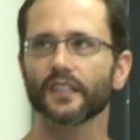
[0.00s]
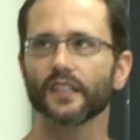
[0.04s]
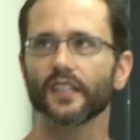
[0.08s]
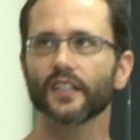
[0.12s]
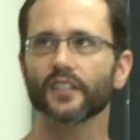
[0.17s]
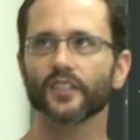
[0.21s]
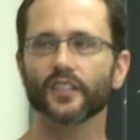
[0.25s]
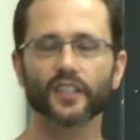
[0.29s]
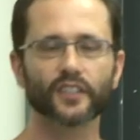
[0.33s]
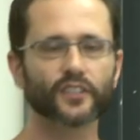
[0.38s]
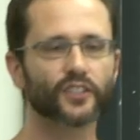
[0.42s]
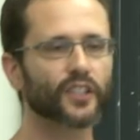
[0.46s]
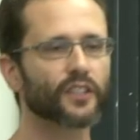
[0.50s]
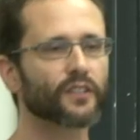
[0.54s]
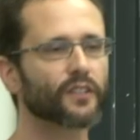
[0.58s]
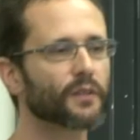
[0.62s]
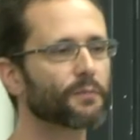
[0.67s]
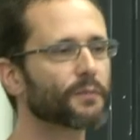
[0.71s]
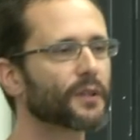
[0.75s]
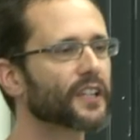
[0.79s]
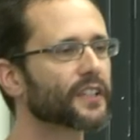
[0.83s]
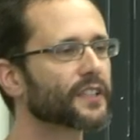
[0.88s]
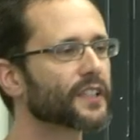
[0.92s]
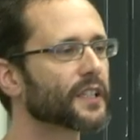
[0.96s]
a general
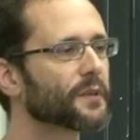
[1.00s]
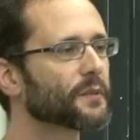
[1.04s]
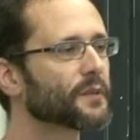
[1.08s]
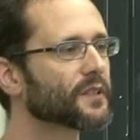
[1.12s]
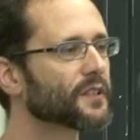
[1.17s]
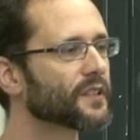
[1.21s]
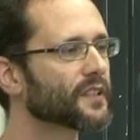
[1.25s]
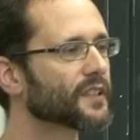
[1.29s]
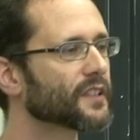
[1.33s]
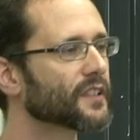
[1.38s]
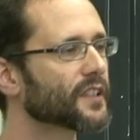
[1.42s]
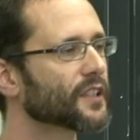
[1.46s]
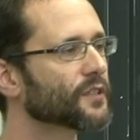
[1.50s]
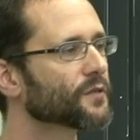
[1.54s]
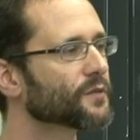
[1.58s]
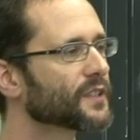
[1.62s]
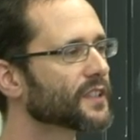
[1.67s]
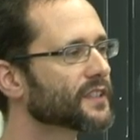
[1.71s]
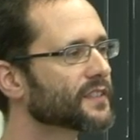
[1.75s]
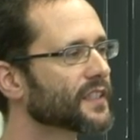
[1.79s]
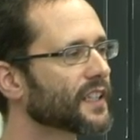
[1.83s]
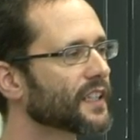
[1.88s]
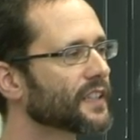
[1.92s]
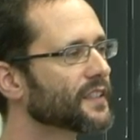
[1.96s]
paradigm in, in, kind of
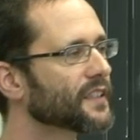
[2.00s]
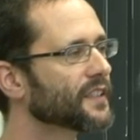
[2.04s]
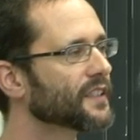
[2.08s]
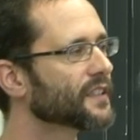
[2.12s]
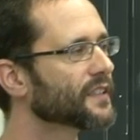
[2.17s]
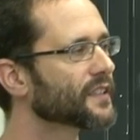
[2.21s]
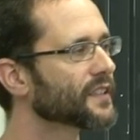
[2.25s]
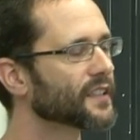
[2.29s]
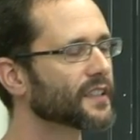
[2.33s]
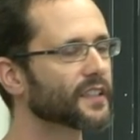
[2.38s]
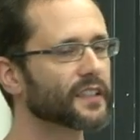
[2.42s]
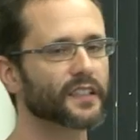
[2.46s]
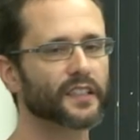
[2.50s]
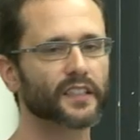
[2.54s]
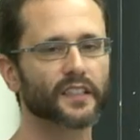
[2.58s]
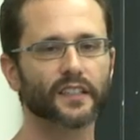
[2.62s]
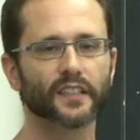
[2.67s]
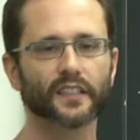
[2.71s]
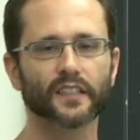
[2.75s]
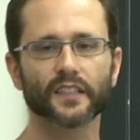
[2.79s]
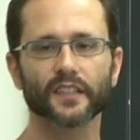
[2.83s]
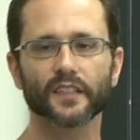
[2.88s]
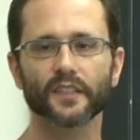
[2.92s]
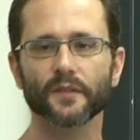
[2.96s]
designing
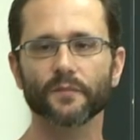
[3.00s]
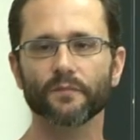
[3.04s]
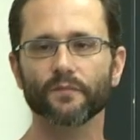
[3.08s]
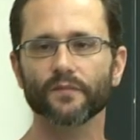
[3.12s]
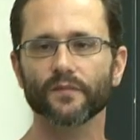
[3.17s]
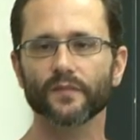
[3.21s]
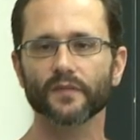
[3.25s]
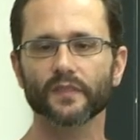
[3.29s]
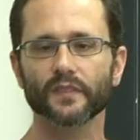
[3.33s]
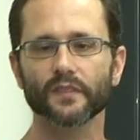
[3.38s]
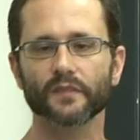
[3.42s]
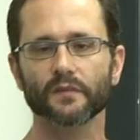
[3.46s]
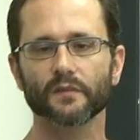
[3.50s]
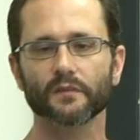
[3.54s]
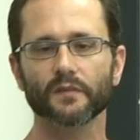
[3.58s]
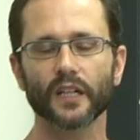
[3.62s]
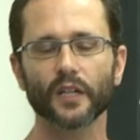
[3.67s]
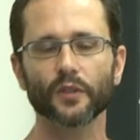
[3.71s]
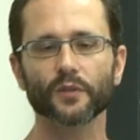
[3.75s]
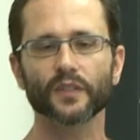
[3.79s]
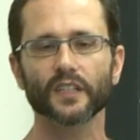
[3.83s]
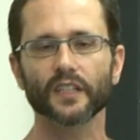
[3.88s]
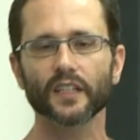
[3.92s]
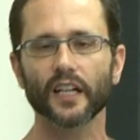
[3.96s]
um,
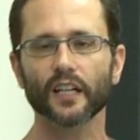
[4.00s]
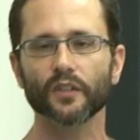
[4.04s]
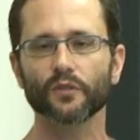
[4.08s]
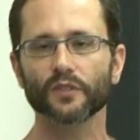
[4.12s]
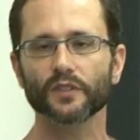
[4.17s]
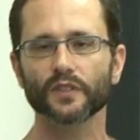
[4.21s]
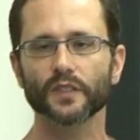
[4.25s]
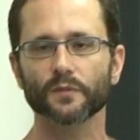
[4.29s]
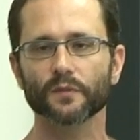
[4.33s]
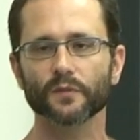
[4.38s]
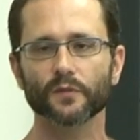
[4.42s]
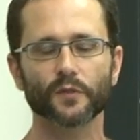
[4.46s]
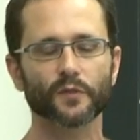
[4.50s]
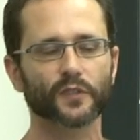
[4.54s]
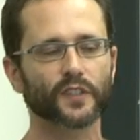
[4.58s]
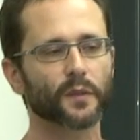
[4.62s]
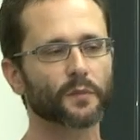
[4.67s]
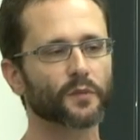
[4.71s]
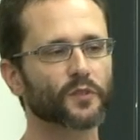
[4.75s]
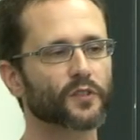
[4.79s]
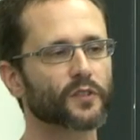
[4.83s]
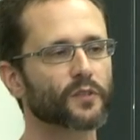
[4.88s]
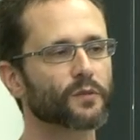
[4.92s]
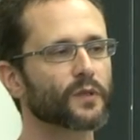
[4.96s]
rounding algorithms for
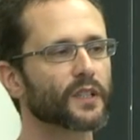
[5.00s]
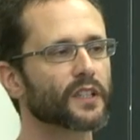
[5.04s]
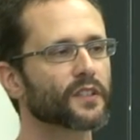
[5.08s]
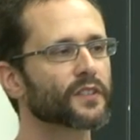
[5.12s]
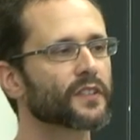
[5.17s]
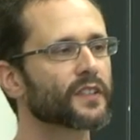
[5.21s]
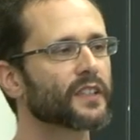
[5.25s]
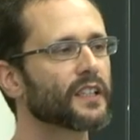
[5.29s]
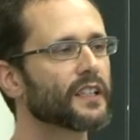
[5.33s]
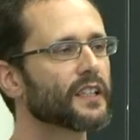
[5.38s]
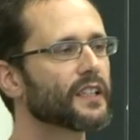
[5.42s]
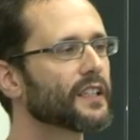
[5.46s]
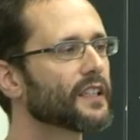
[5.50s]
sum of squares.